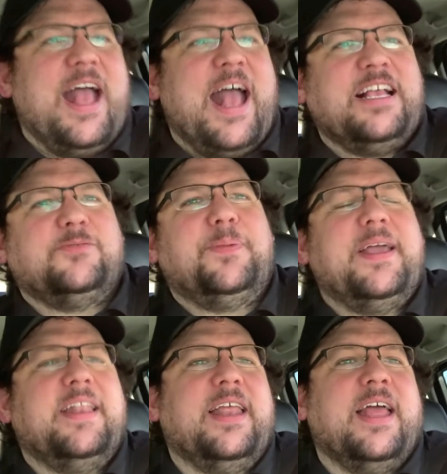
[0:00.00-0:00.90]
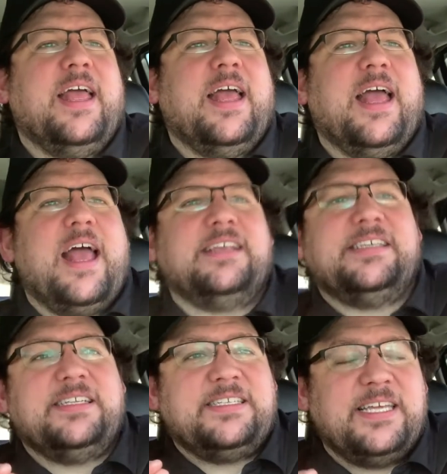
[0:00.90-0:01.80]
has been as
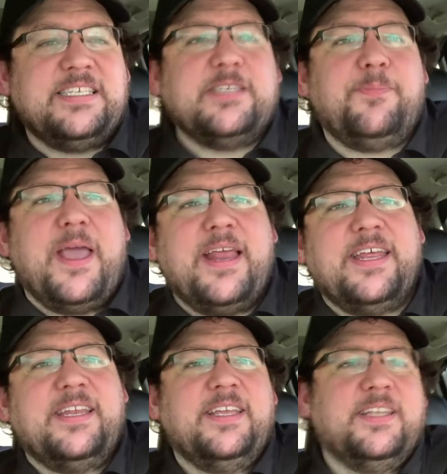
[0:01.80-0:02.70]
anticipated,